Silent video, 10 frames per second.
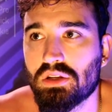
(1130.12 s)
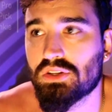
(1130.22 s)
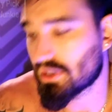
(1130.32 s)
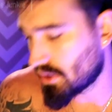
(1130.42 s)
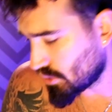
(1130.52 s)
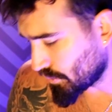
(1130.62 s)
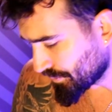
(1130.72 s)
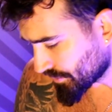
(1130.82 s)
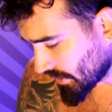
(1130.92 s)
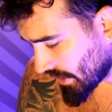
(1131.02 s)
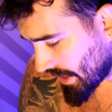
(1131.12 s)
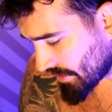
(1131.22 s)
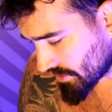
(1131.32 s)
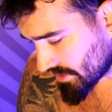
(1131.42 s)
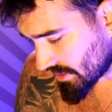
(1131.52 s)
so
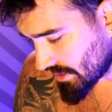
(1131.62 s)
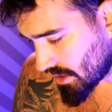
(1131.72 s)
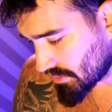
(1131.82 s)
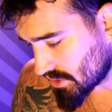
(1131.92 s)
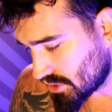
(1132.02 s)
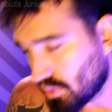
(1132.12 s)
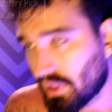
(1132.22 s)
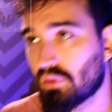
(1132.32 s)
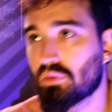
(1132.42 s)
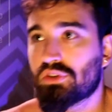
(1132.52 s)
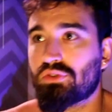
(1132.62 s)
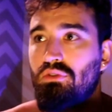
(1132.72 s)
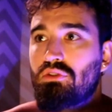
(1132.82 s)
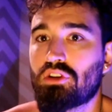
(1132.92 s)
everything that I was doing was